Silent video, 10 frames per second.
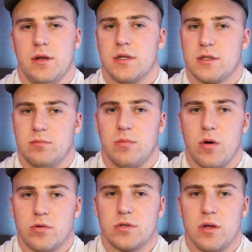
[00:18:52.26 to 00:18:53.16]
It's
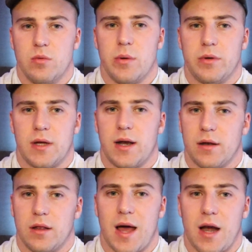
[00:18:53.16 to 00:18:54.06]
mostly women
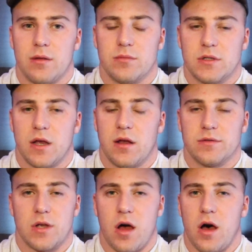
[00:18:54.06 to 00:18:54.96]
that lie to
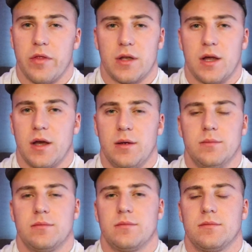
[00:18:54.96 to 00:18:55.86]
themselves all the time.